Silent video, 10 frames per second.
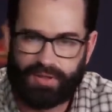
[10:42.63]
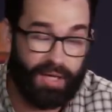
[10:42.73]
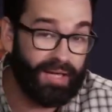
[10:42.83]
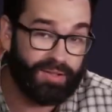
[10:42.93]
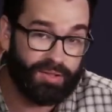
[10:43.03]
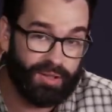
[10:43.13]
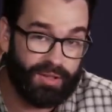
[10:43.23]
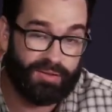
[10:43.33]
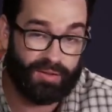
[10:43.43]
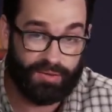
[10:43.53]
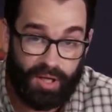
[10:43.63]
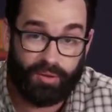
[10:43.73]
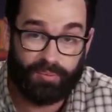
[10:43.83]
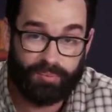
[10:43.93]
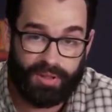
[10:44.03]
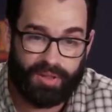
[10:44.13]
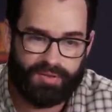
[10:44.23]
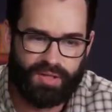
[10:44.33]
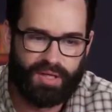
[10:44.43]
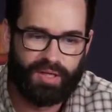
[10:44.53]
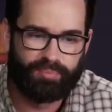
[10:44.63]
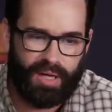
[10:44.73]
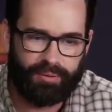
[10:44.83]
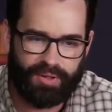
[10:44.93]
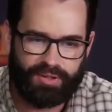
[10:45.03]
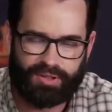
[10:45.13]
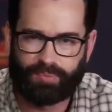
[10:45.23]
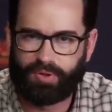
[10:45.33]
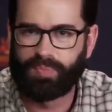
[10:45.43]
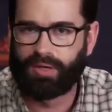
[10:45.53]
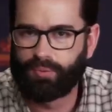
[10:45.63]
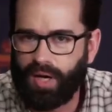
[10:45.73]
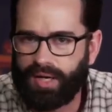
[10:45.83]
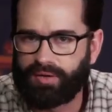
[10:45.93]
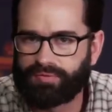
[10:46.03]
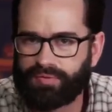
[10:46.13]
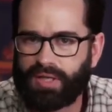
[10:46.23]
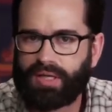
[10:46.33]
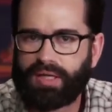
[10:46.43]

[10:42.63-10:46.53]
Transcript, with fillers: And the answer is no, because my relationship with my wife